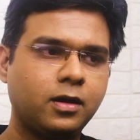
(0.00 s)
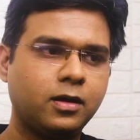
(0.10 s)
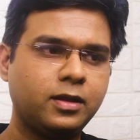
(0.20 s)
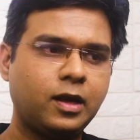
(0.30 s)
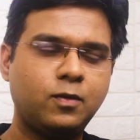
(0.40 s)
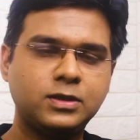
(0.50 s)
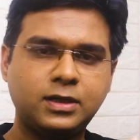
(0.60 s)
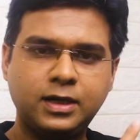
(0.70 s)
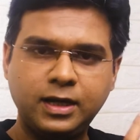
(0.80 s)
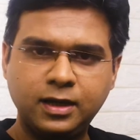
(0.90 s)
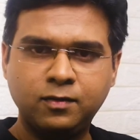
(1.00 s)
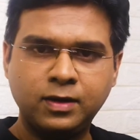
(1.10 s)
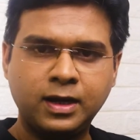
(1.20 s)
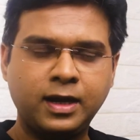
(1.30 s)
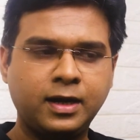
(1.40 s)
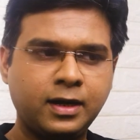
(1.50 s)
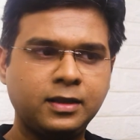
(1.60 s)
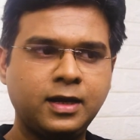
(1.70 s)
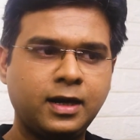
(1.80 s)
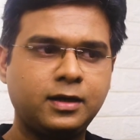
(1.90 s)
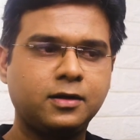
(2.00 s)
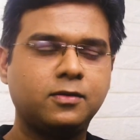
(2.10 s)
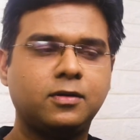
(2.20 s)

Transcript: there was a day when I read that